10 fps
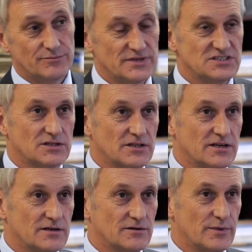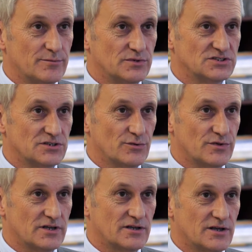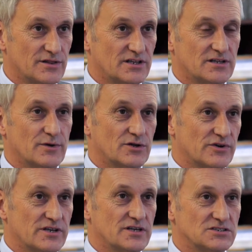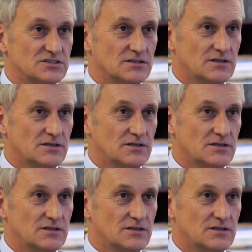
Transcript: basically our members are within a 30-mile radius.